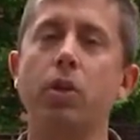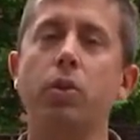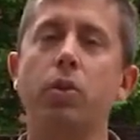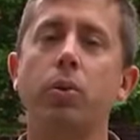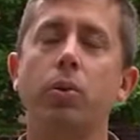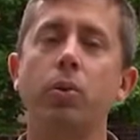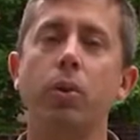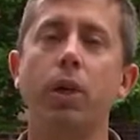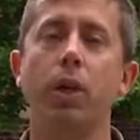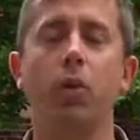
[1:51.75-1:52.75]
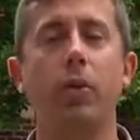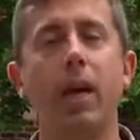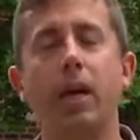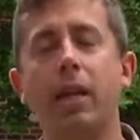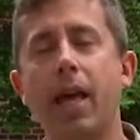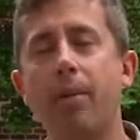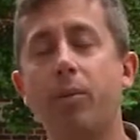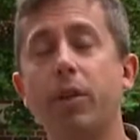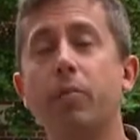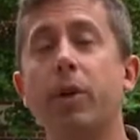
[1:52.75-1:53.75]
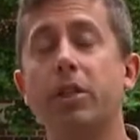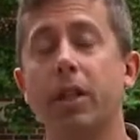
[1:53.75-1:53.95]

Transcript: to create a labyrinth much